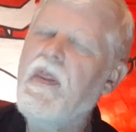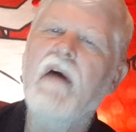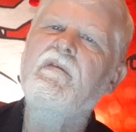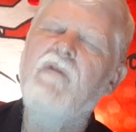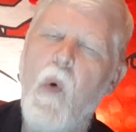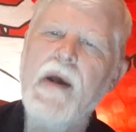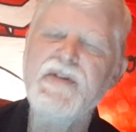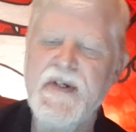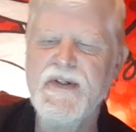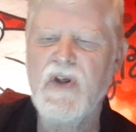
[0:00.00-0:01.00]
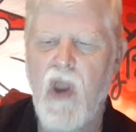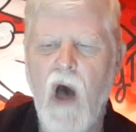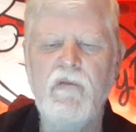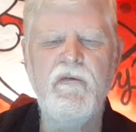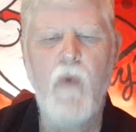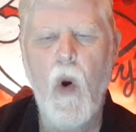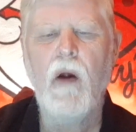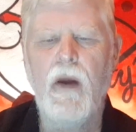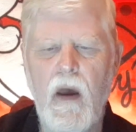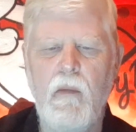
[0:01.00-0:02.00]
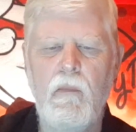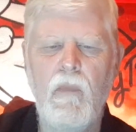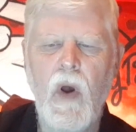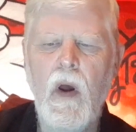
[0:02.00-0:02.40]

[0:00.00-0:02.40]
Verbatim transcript: that voice his love for him.